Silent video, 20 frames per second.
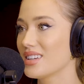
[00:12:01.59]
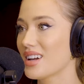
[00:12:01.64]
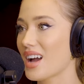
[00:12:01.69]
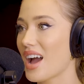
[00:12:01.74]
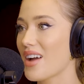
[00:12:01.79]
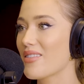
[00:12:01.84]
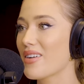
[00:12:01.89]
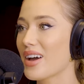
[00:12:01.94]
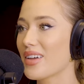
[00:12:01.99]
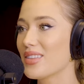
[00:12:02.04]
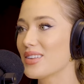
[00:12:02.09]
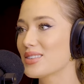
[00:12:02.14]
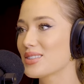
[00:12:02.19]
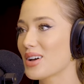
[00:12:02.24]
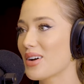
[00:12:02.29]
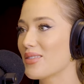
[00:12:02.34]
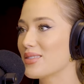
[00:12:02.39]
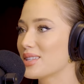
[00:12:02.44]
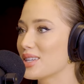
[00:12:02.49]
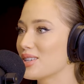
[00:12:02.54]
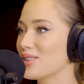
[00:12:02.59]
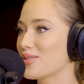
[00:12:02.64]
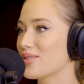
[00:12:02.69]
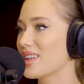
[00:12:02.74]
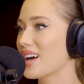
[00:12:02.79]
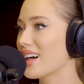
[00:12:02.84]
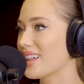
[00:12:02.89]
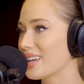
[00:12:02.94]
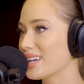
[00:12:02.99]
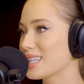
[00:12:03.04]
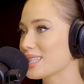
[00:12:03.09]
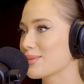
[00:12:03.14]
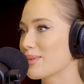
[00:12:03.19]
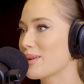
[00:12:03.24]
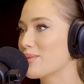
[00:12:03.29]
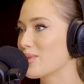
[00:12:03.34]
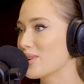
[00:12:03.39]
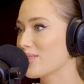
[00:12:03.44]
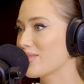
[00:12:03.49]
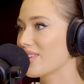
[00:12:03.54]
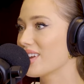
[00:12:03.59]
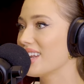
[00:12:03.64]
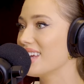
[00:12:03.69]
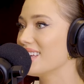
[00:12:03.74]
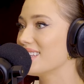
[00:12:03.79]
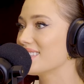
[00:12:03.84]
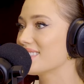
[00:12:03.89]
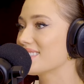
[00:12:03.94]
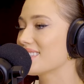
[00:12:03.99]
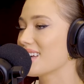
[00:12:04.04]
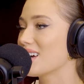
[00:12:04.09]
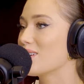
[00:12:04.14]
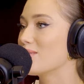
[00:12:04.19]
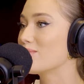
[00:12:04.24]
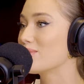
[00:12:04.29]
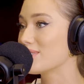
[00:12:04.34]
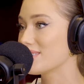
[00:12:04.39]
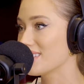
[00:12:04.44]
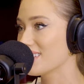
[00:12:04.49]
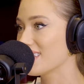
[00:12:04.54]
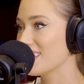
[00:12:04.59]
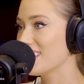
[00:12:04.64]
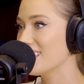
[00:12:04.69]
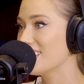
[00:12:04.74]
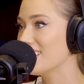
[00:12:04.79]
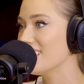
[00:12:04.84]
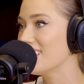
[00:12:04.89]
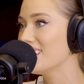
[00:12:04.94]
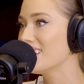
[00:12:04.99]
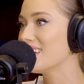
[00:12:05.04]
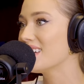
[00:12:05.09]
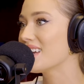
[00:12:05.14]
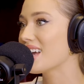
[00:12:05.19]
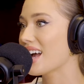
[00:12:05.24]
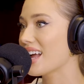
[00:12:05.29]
Yeah, I've had this conversation with Alex, my boyfriend. He's Brazilian. Yeah.